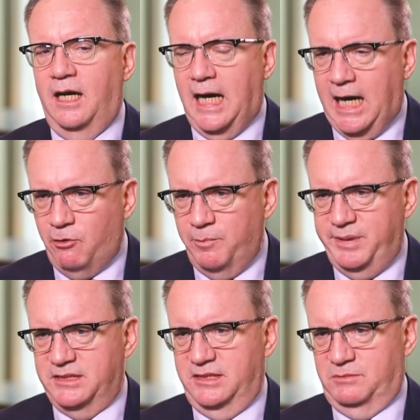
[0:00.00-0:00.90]
our
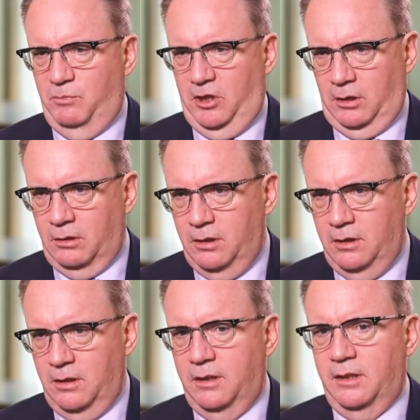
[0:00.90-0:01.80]
business model,
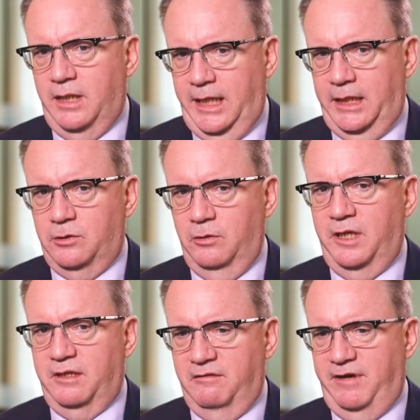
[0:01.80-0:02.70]

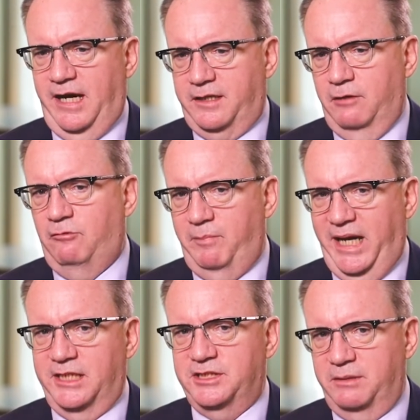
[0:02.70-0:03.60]
including the fact that we're
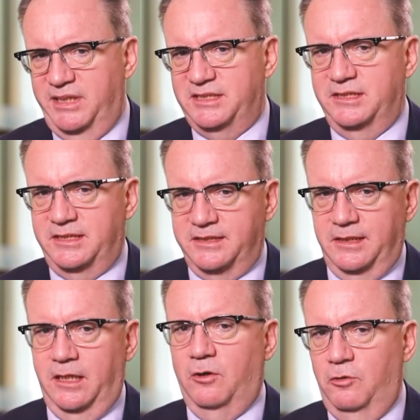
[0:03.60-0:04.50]
managing businesses
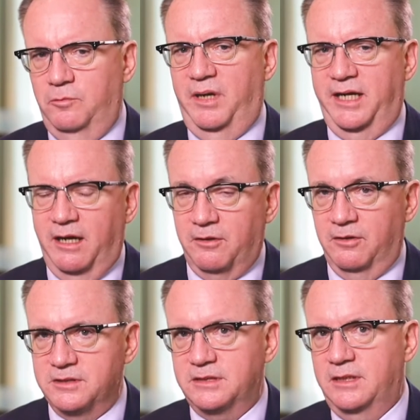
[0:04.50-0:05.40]
that are owned by
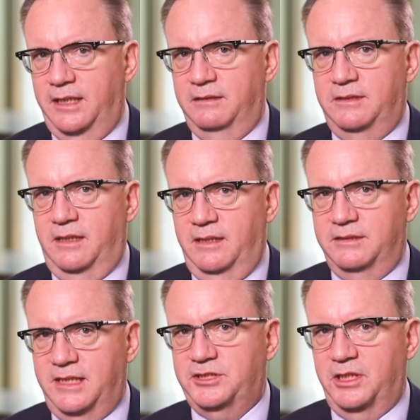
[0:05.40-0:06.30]
others, and
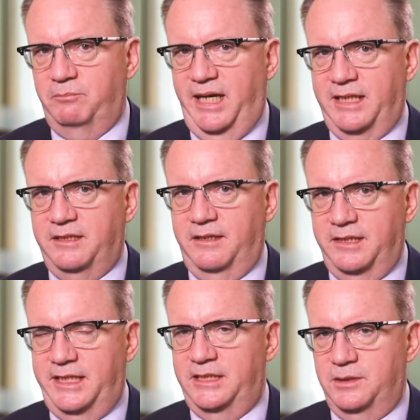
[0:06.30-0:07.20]
touching back to the
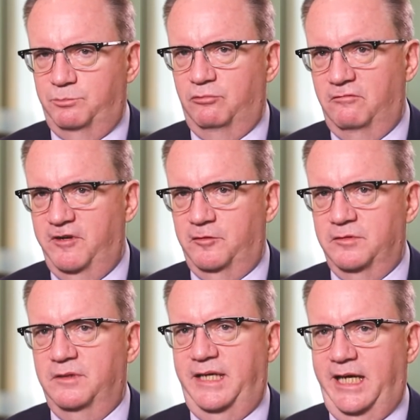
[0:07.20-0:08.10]
need to prove out
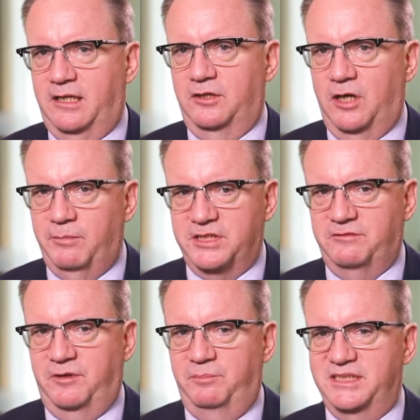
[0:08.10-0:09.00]
the economics
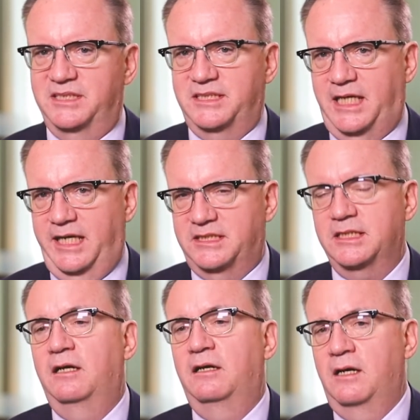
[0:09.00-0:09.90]
of the business case,
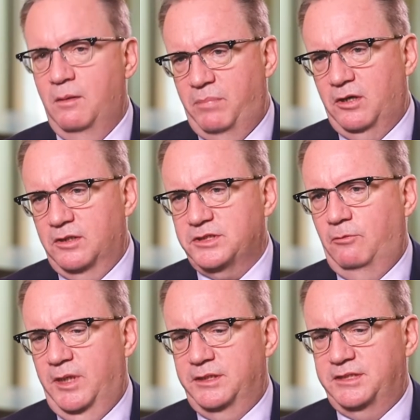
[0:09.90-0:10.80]
but
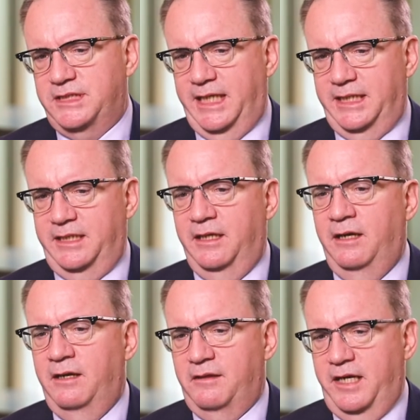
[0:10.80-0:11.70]
also understanding
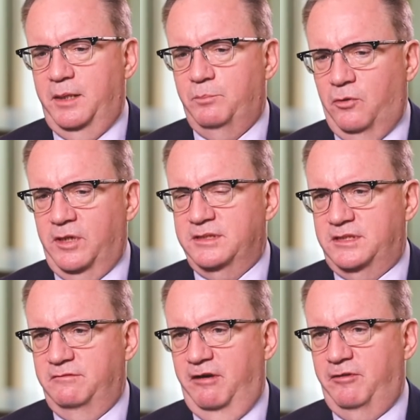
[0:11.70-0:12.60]
the
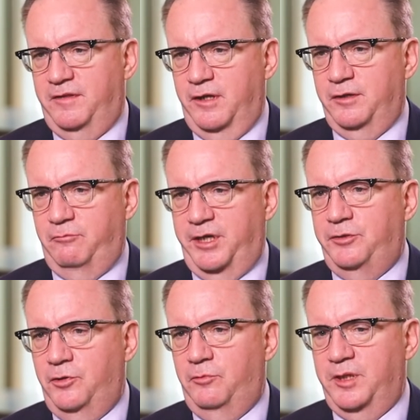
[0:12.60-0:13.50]
importance of everything that we
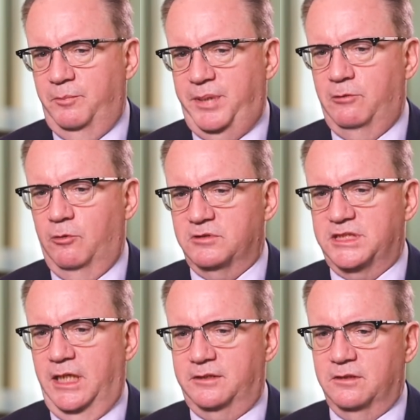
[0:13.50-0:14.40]
do in the payroll
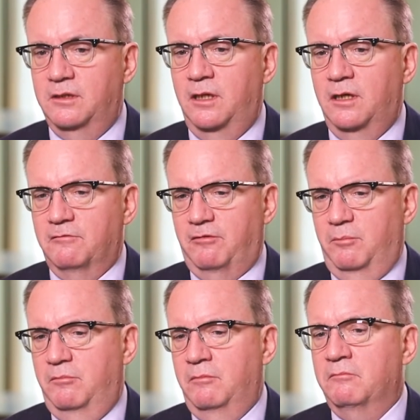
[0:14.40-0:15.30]
cycle,
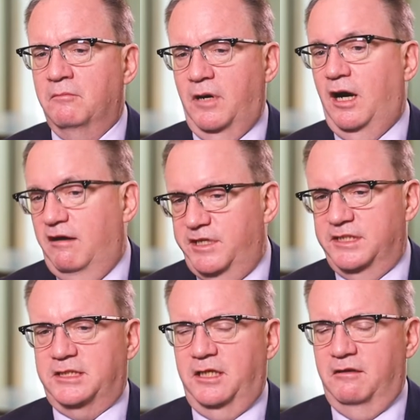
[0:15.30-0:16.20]
from
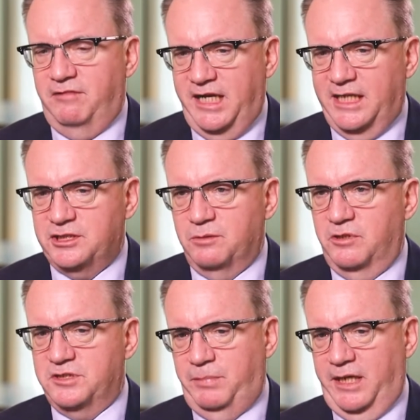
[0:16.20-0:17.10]
obviously the financial
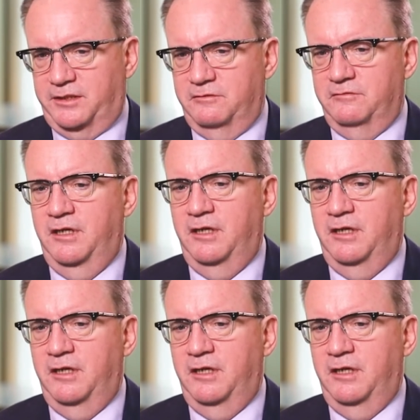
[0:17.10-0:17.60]
perspective,